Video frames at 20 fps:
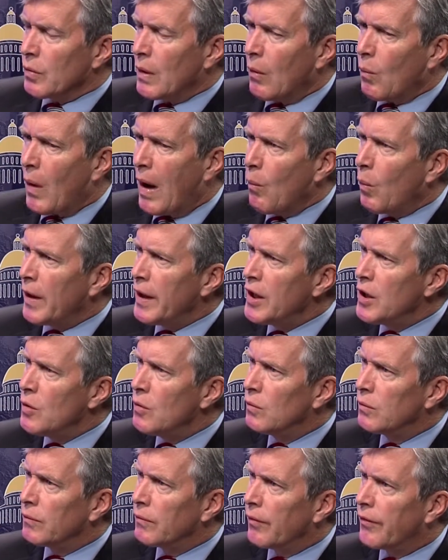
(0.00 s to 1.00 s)
What do
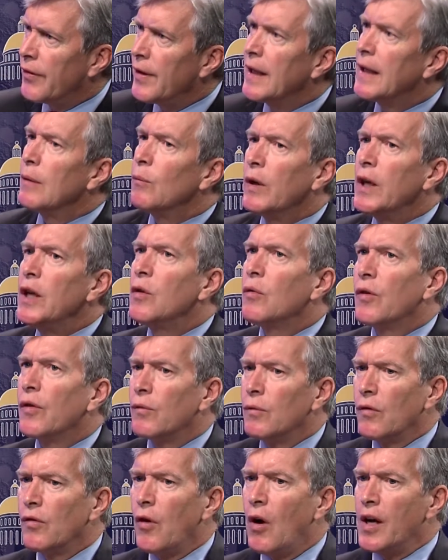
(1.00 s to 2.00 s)
you think? What are your
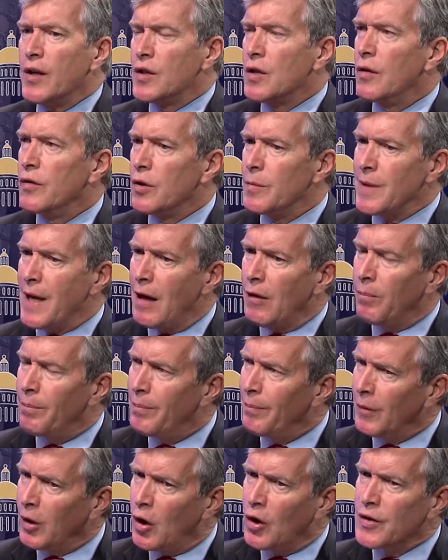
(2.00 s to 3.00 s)
thoughts on in terms of how
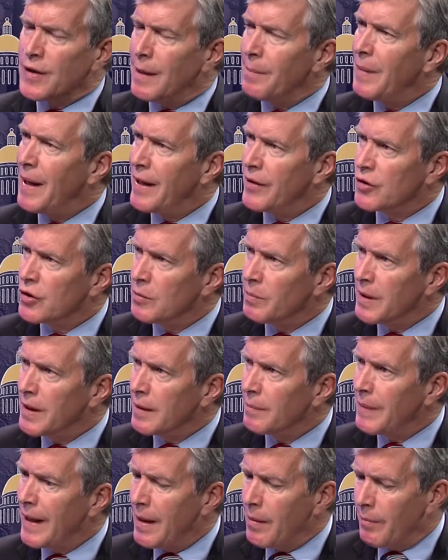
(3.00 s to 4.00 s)
large that bond should
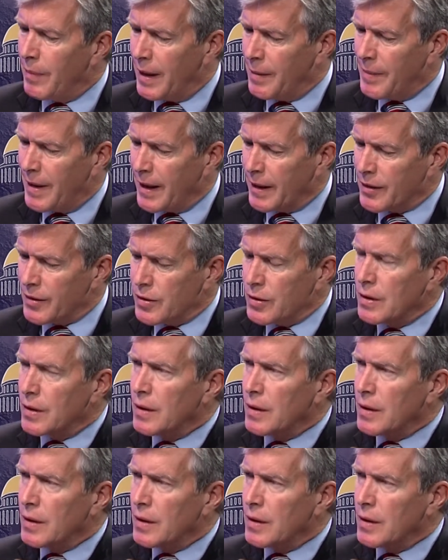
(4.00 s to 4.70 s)
be, bond package?